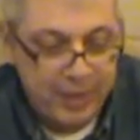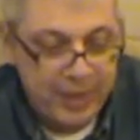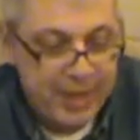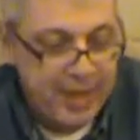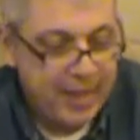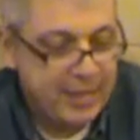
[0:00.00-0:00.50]

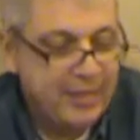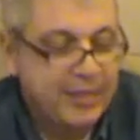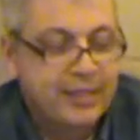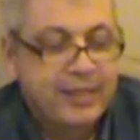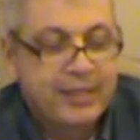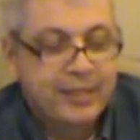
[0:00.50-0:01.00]
that
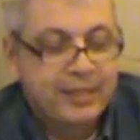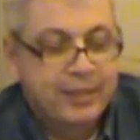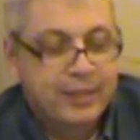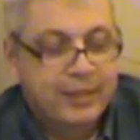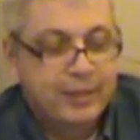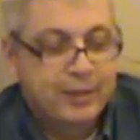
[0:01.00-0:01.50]

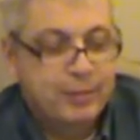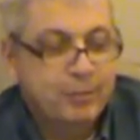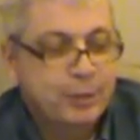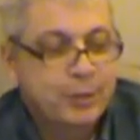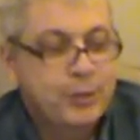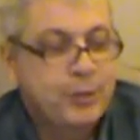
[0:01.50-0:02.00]
the
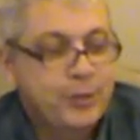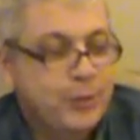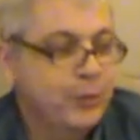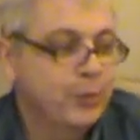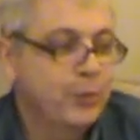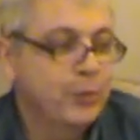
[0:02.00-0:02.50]

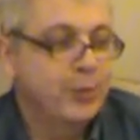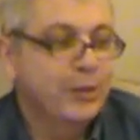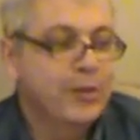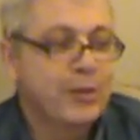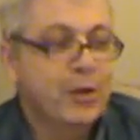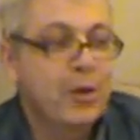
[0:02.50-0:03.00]
blues
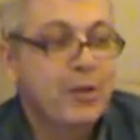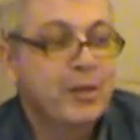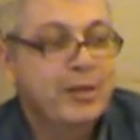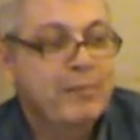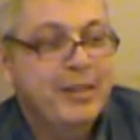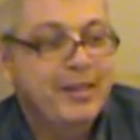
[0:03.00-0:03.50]
can
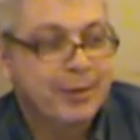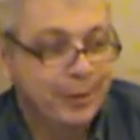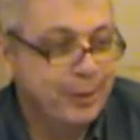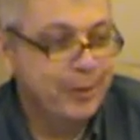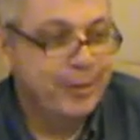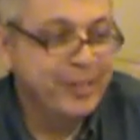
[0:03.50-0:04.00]
only be
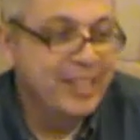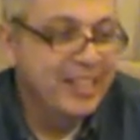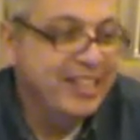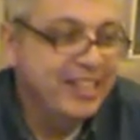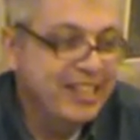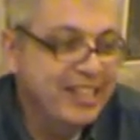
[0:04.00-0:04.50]
heard
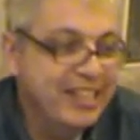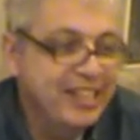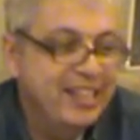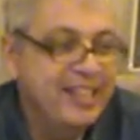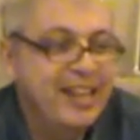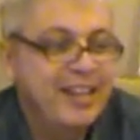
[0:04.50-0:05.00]

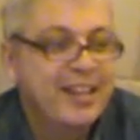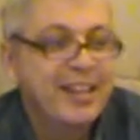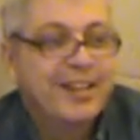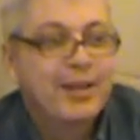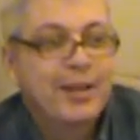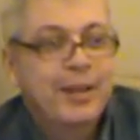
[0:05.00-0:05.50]
in
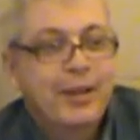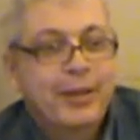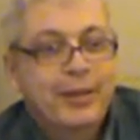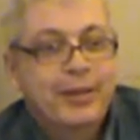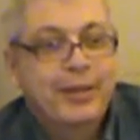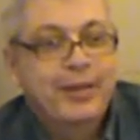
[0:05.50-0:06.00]

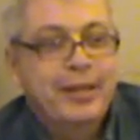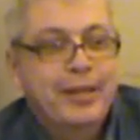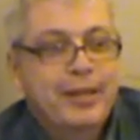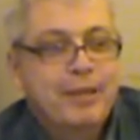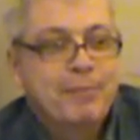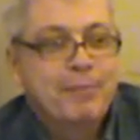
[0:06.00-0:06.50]
the
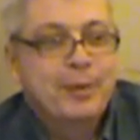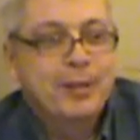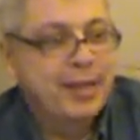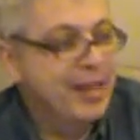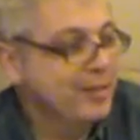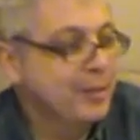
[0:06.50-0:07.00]
um,
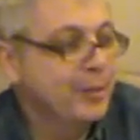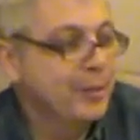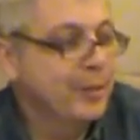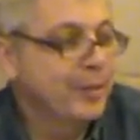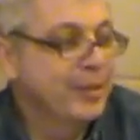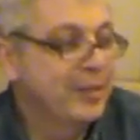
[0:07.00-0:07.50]

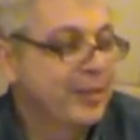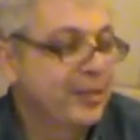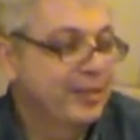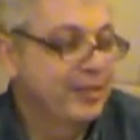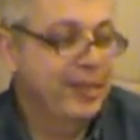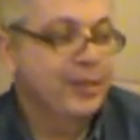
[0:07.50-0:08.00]
classical
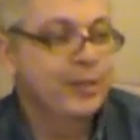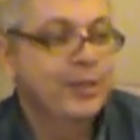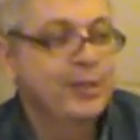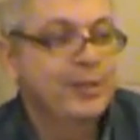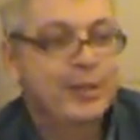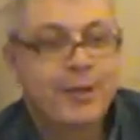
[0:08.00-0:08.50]

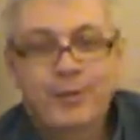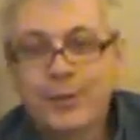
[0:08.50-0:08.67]
section of